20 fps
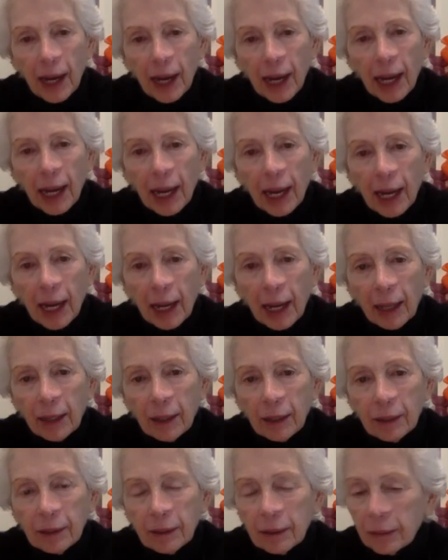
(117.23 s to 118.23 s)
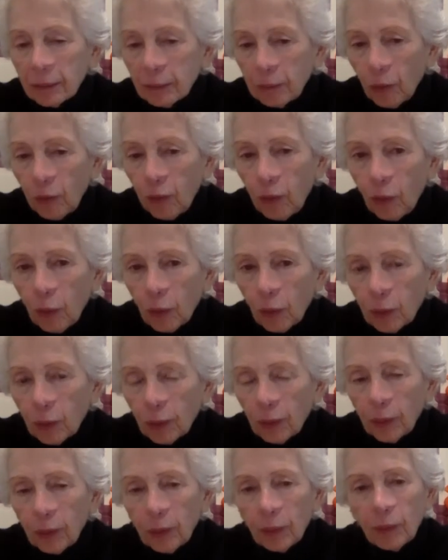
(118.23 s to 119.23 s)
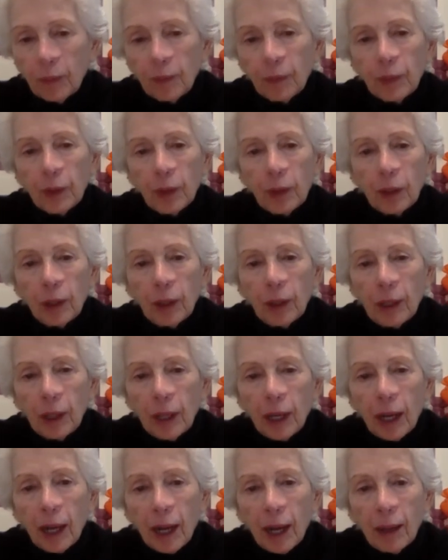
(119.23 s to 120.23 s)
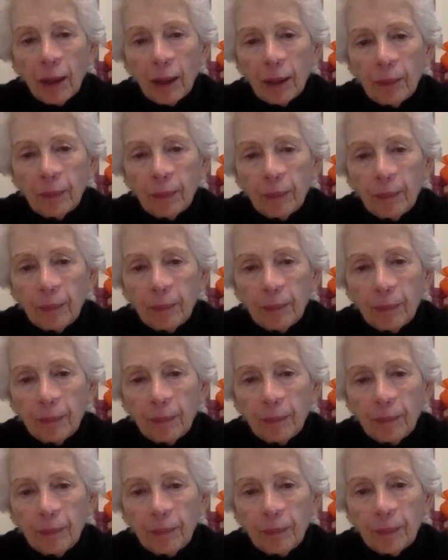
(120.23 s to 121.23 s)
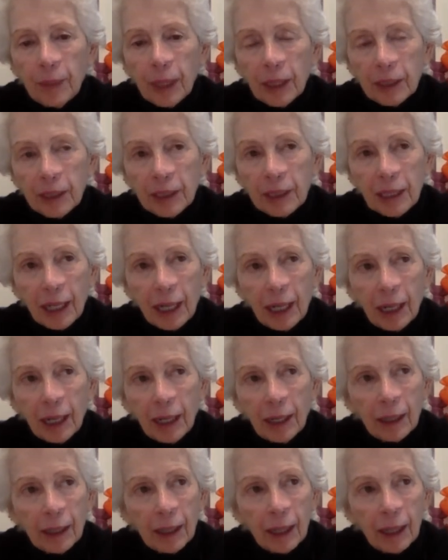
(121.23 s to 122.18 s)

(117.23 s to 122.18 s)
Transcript: And before I met Stan